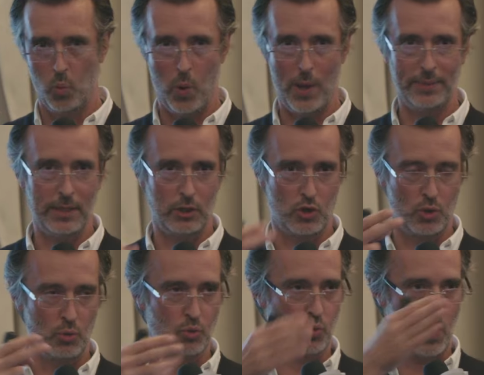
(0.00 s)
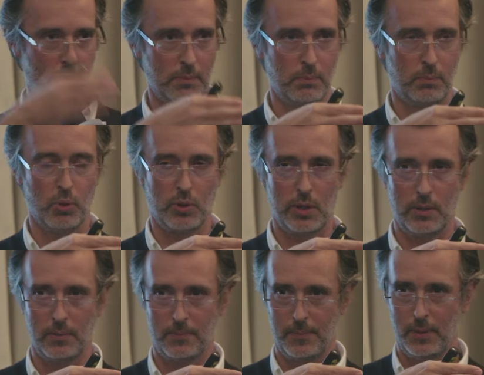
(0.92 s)
when they choose one
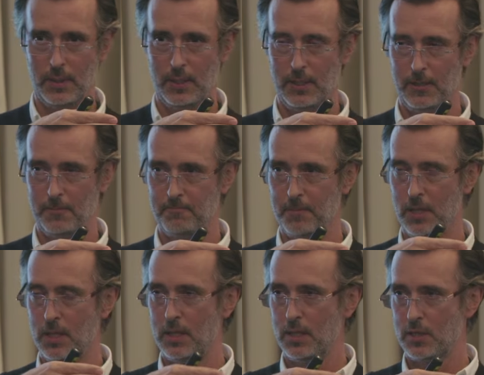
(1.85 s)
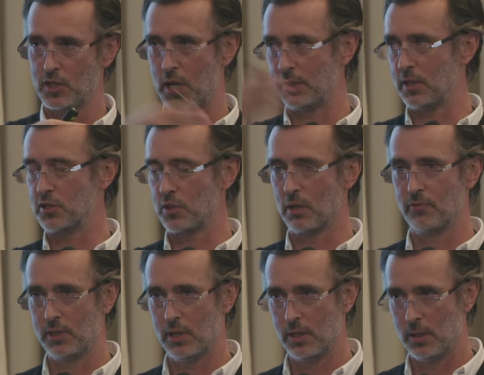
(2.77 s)
booking site instead of
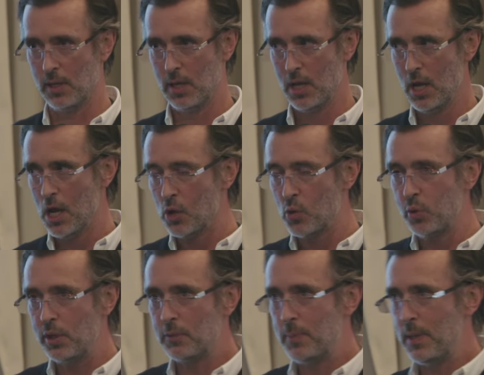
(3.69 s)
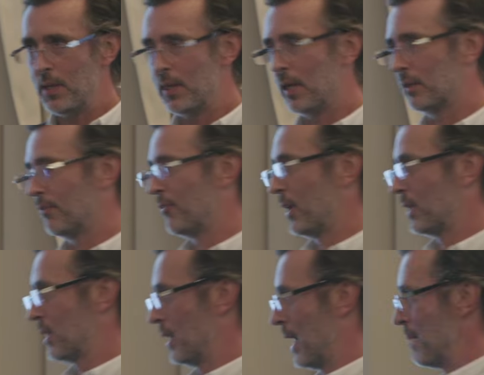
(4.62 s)
another? Could it be that the
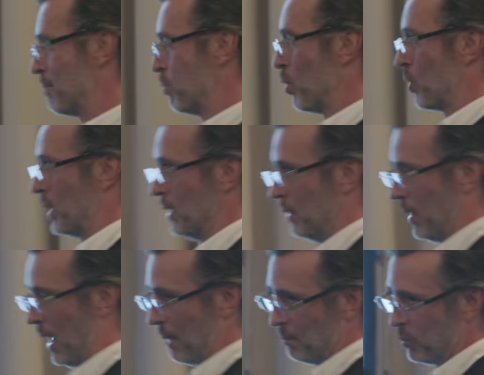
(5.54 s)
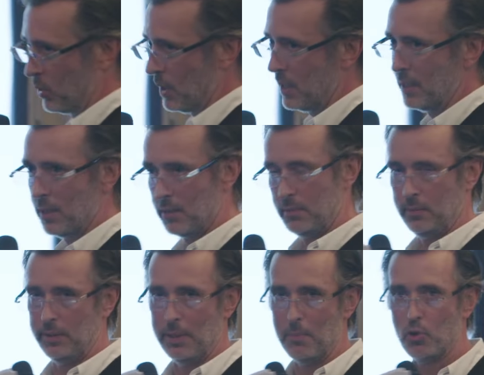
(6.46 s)
fact that I'm booking in
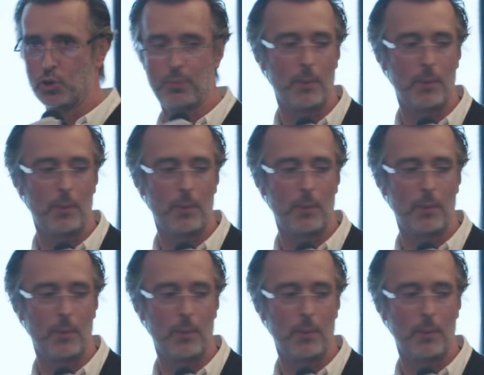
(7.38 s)
the most